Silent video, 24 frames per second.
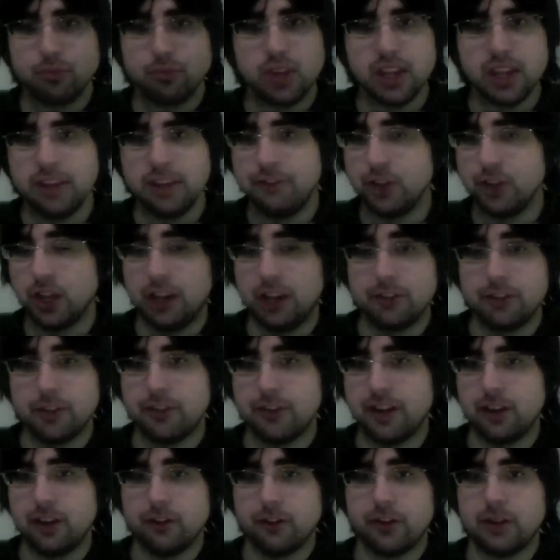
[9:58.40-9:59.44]
if you love the
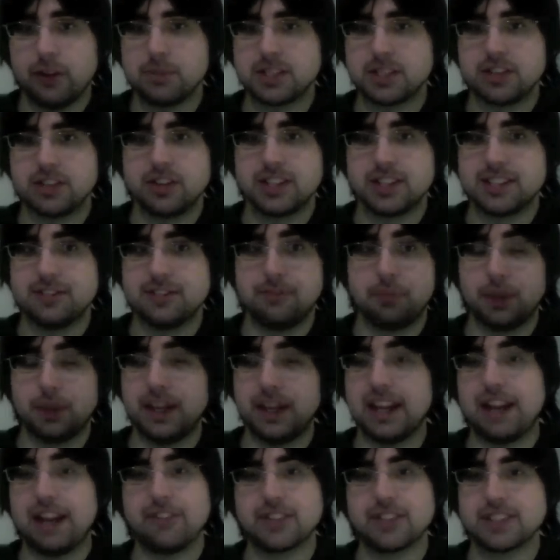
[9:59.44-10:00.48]
Fatal Frame series and you've
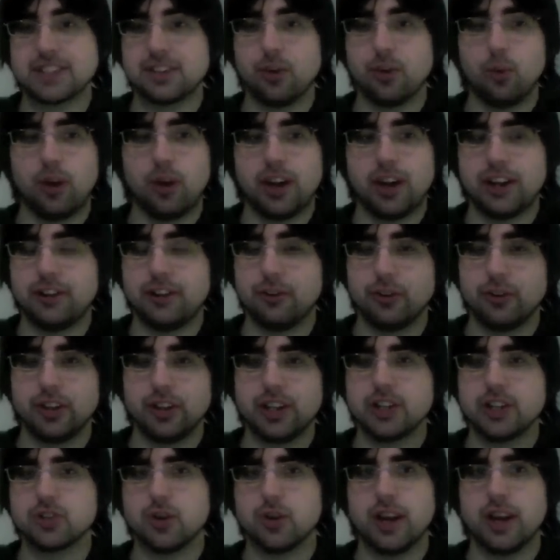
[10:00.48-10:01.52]
played every single one and you
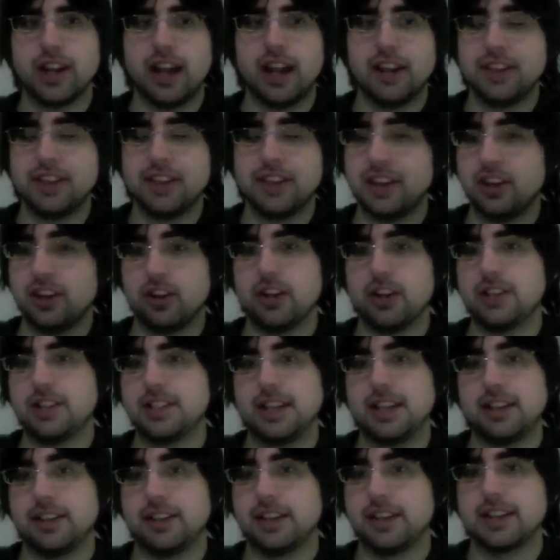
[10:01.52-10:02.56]
really enjoy it, I think you're going to
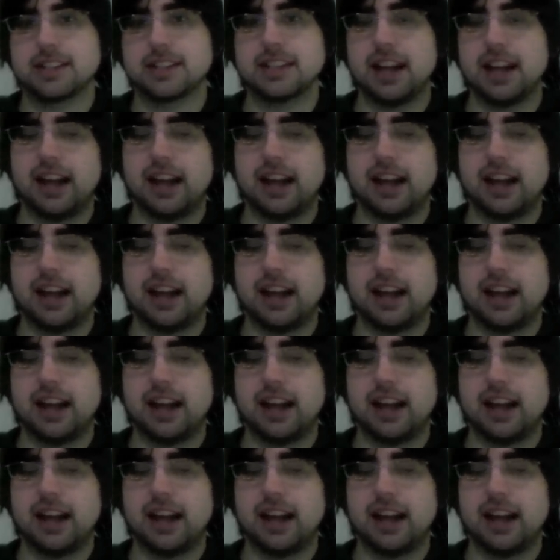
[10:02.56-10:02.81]
dig this.